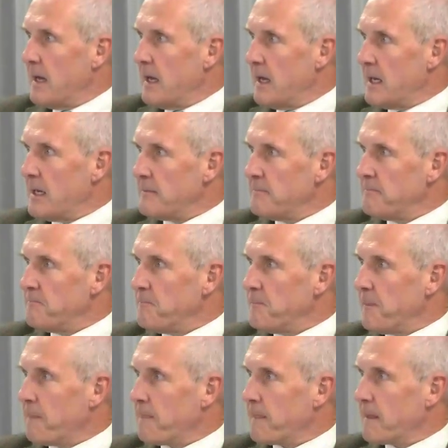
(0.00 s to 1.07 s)
Um,
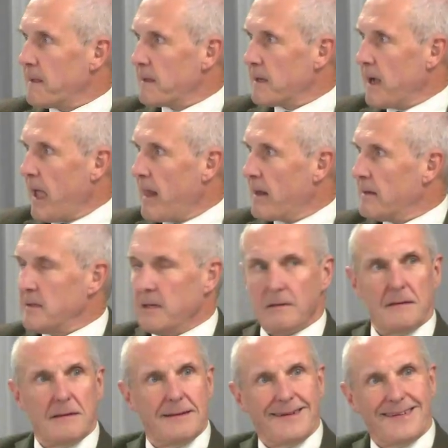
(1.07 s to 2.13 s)
before you add yeah. the
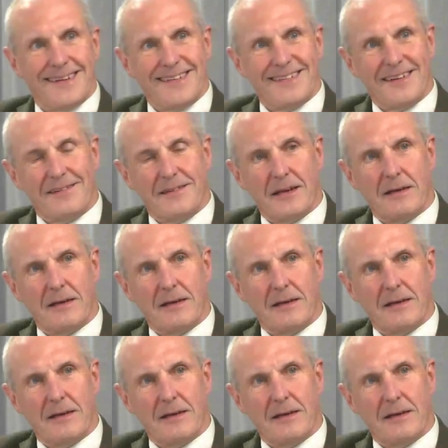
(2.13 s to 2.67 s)
point of detail, yeah.